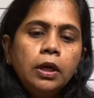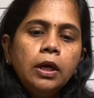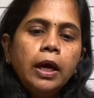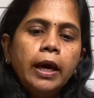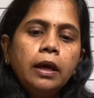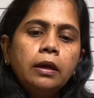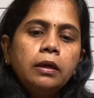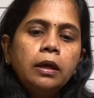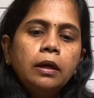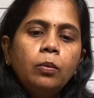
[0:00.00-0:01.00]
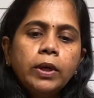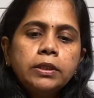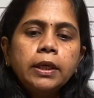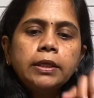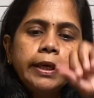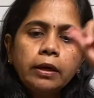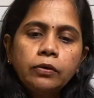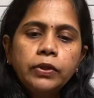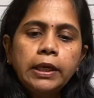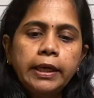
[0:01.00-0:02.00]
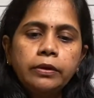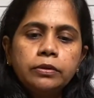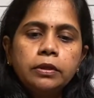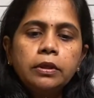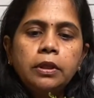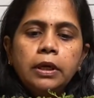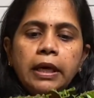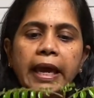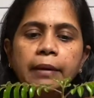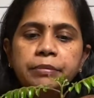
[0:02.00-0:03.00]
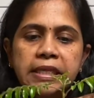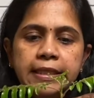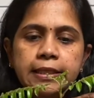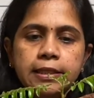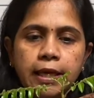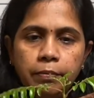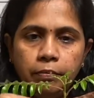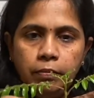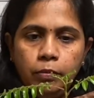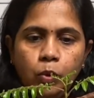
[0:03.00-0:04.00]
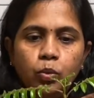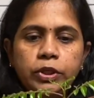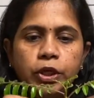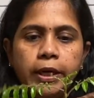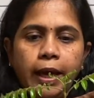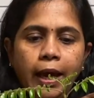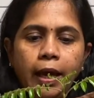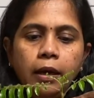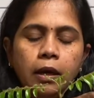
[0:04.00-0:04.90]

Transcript: And once I take out the leaves, the empty stem which I had,